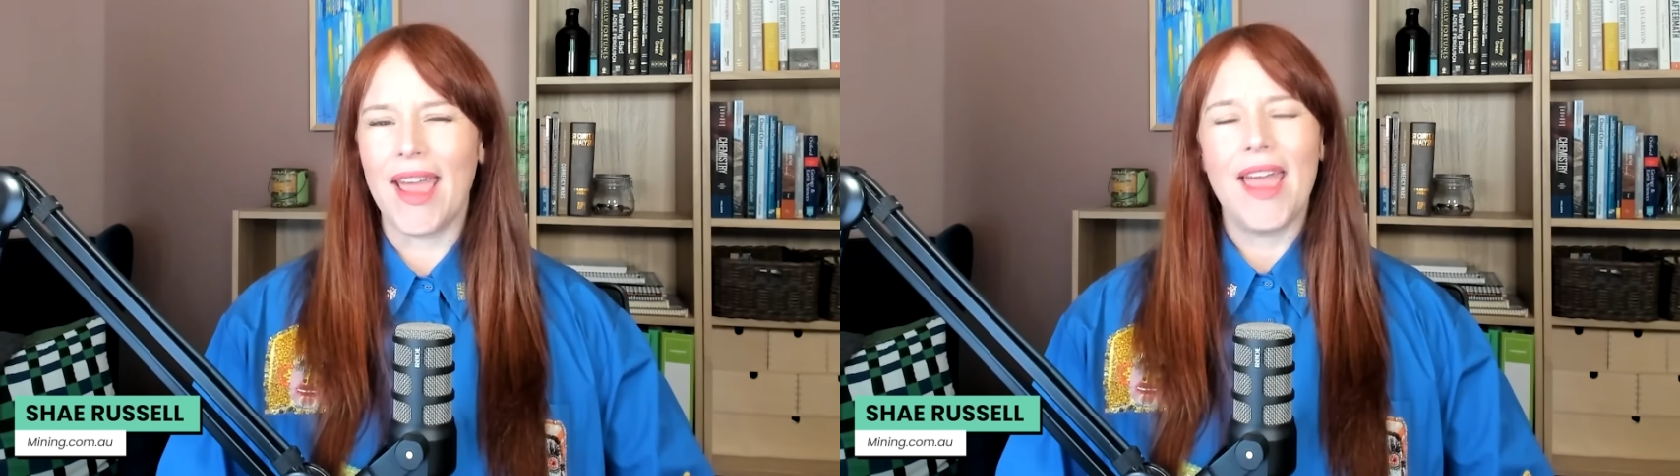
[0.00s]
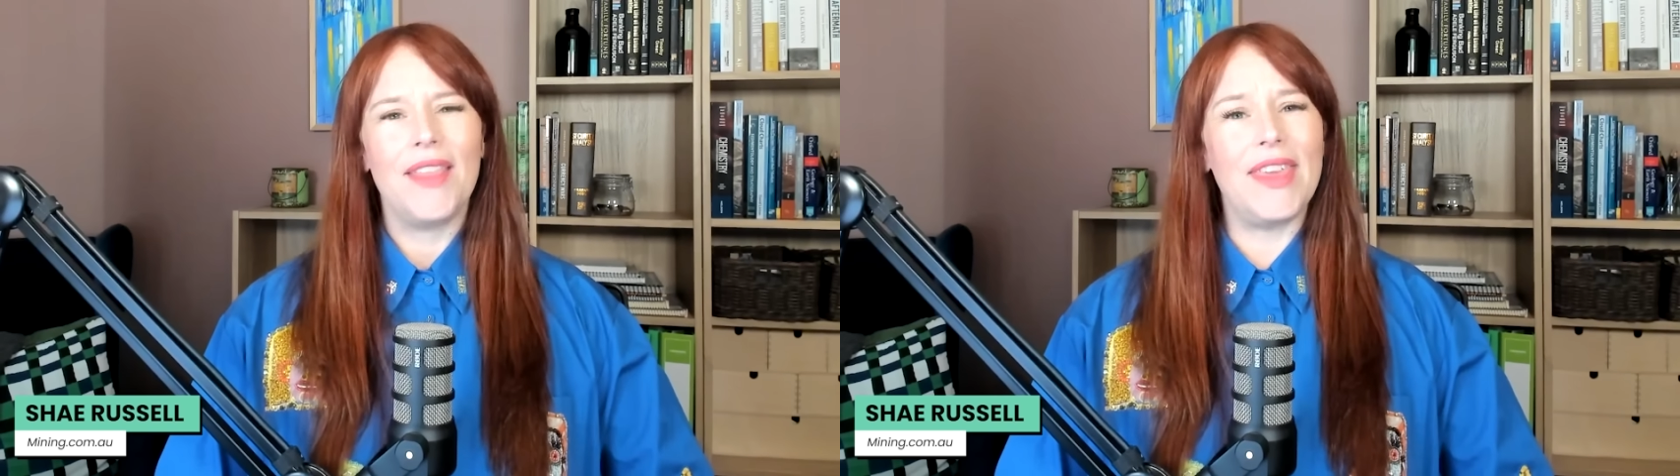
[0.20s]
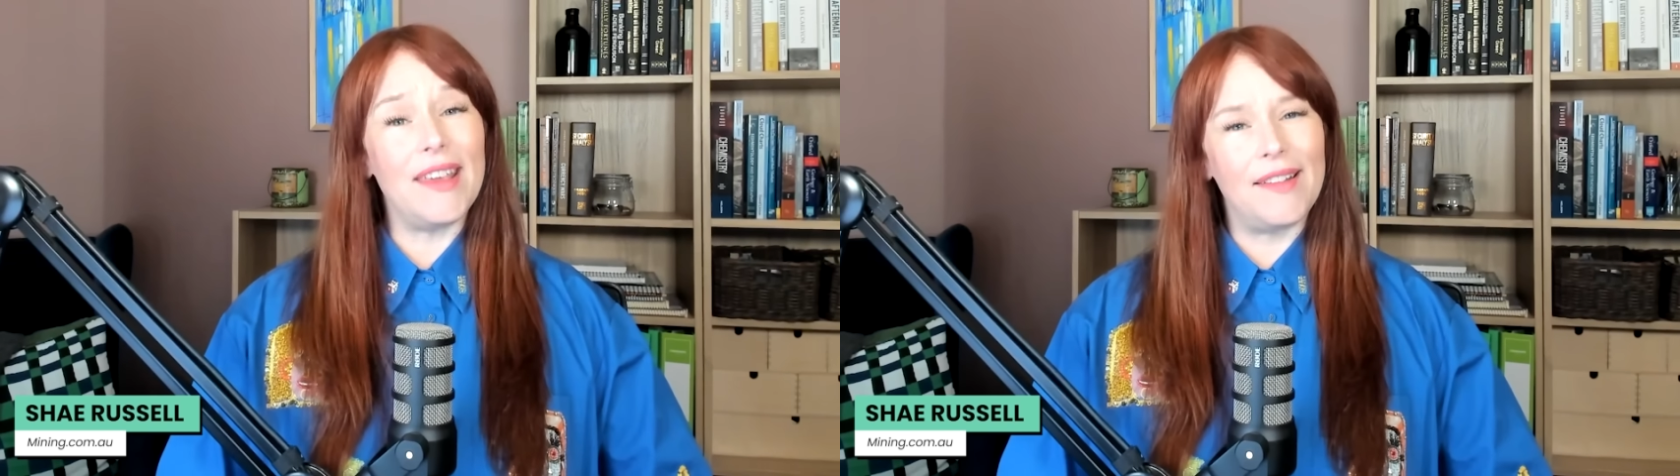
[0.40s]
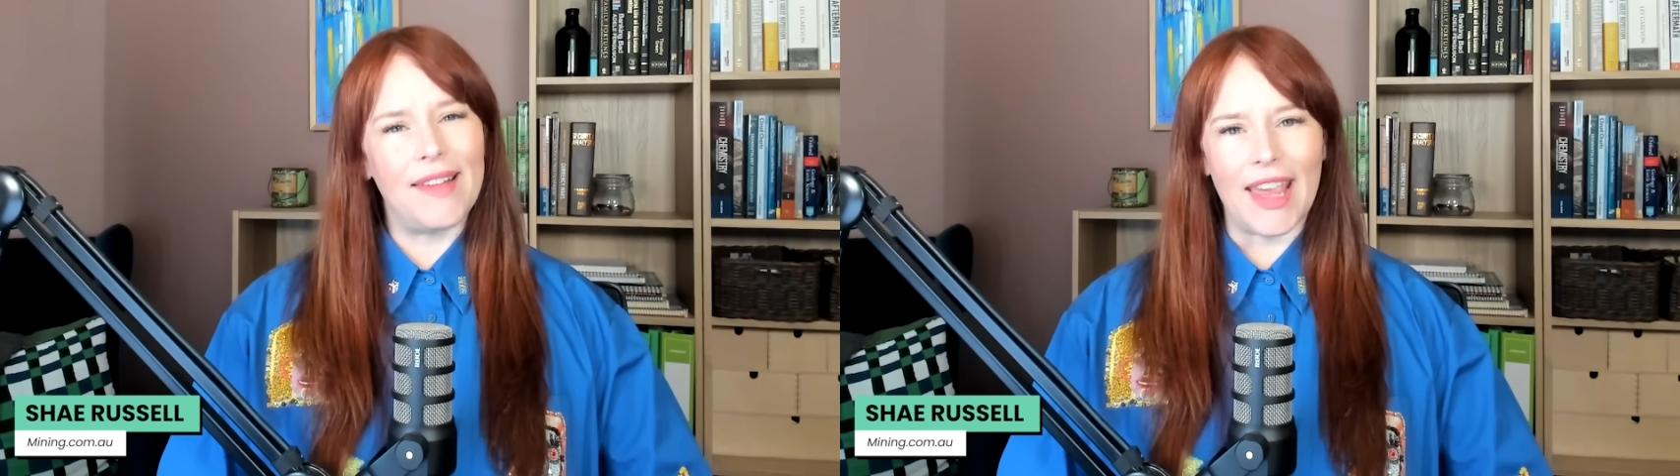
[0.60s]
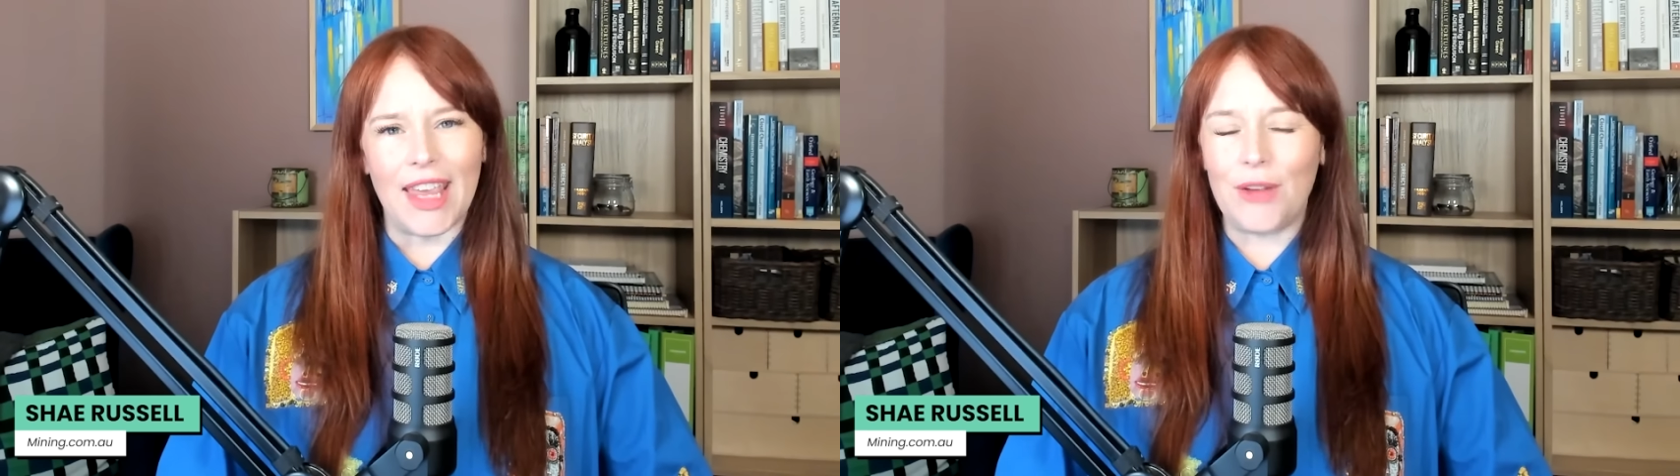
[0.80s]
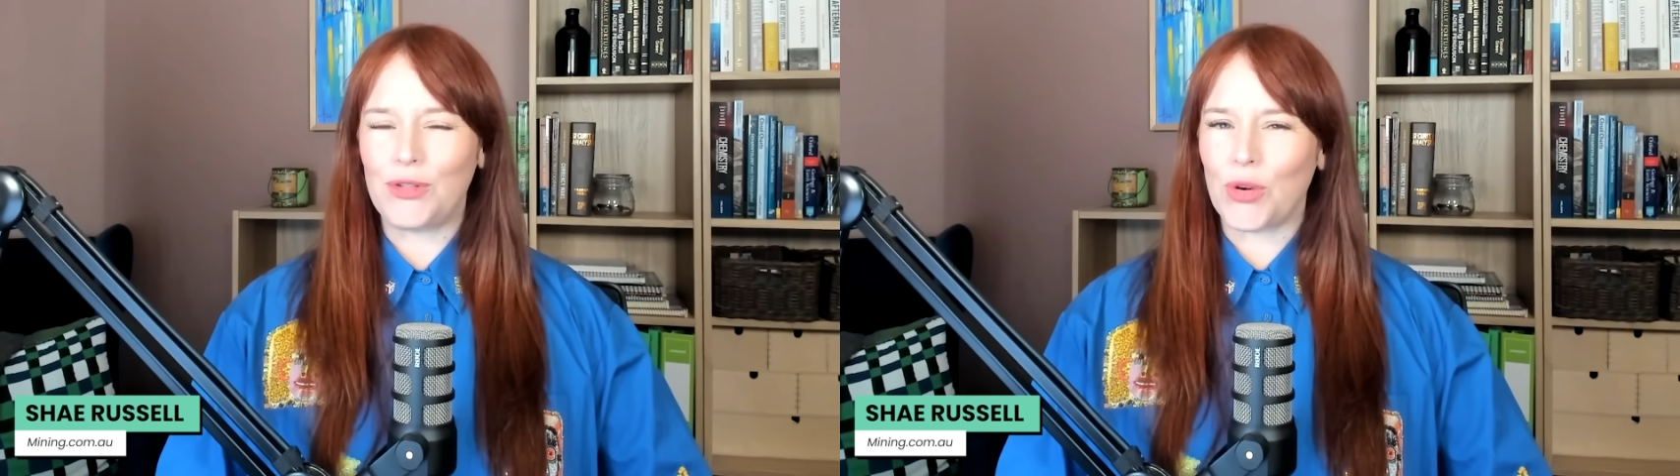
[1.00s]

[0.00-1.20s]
the Executive